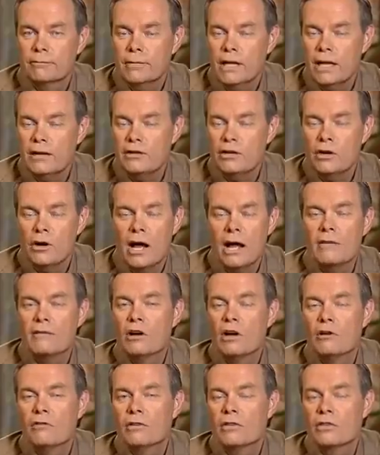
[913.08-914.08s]
And, you know, I've
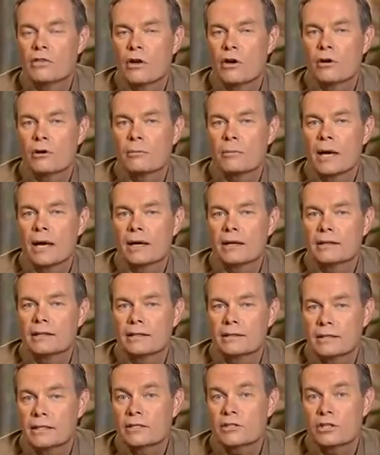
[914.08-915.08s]
often thought about it,
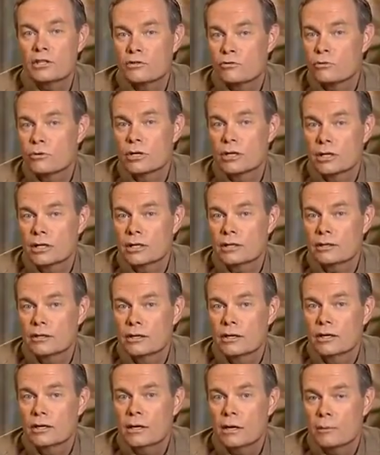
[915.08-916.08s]
that this is really
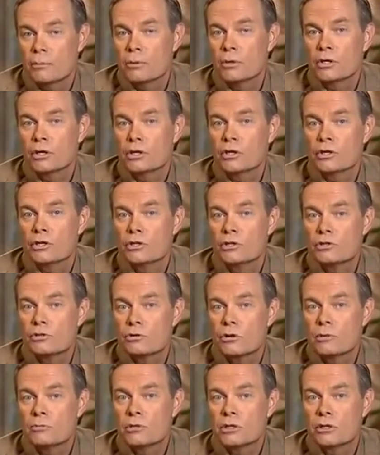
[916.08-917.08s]
a pretty good
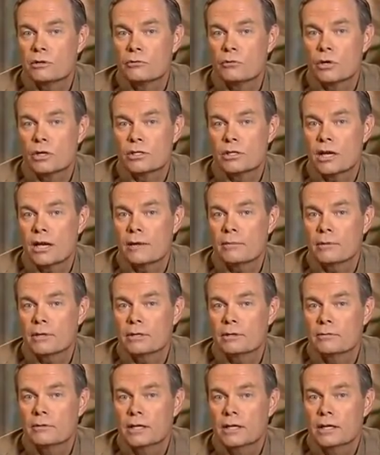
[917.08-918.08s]
description of what's
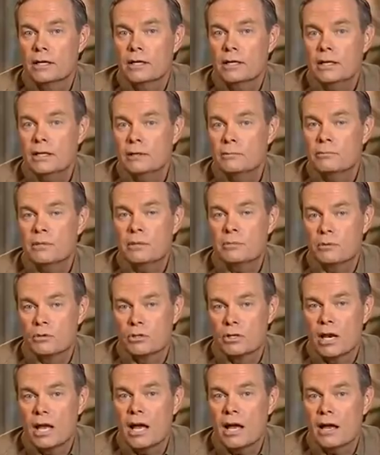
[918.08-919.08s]
happening in
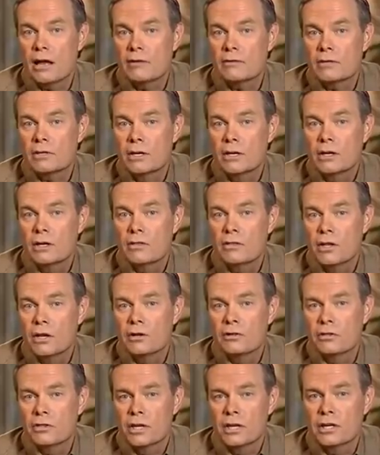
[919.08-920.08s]
people's lives.
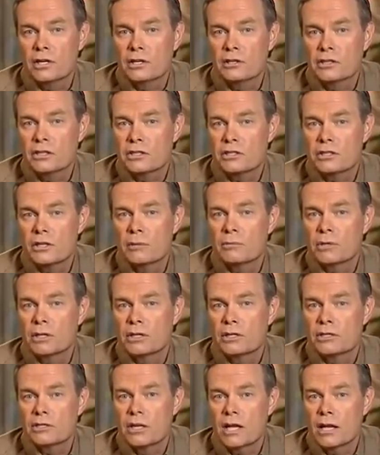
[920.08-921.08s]
They're thinking that something
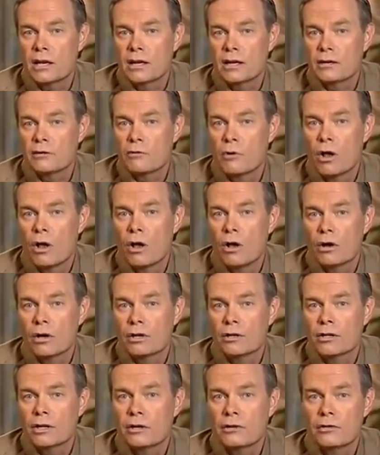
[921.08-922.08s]
is deadly wrong,
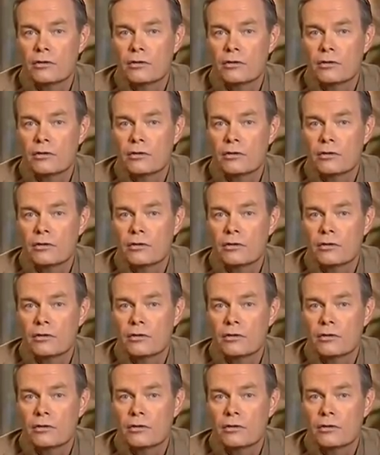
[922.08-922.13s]
and